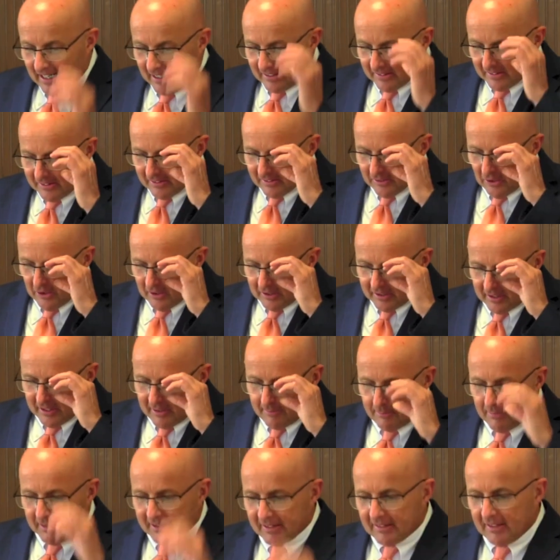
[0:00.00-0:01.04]

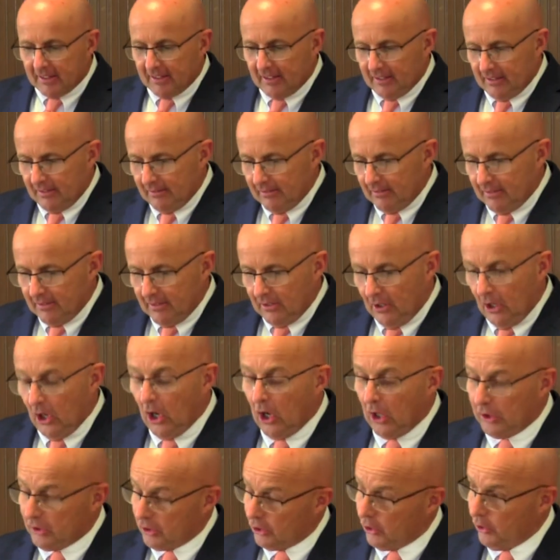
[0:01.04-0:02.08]
Certainly Mr.
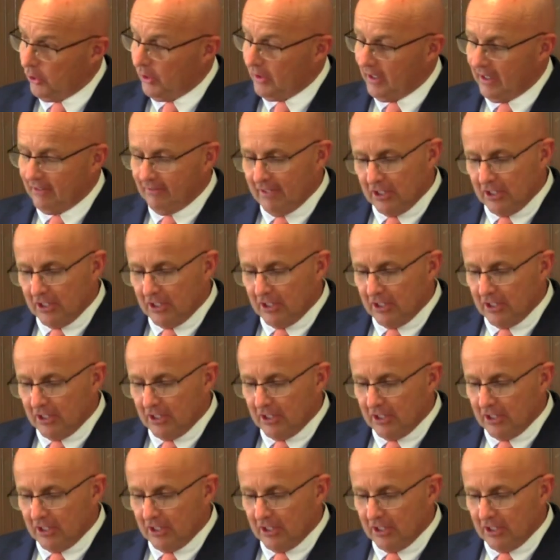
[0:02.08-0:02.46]
Attorney